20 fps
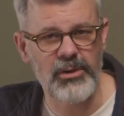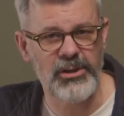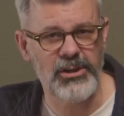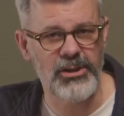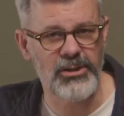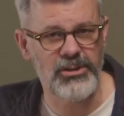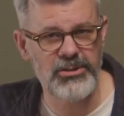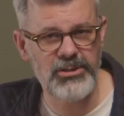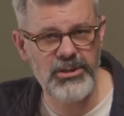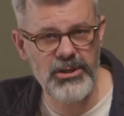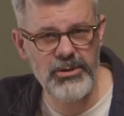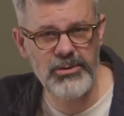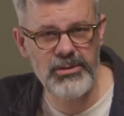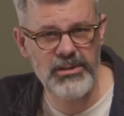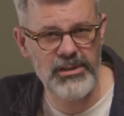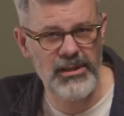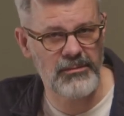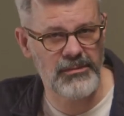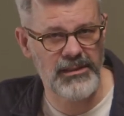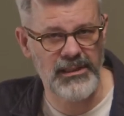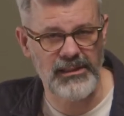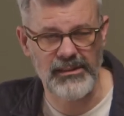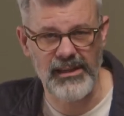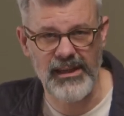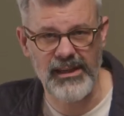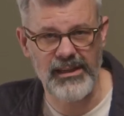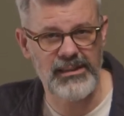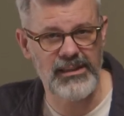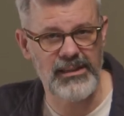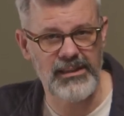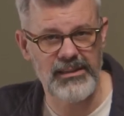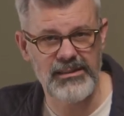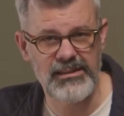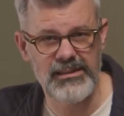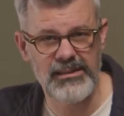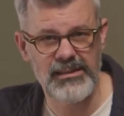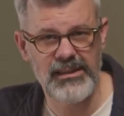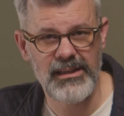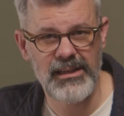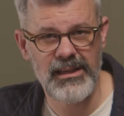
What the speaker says: could do something like this.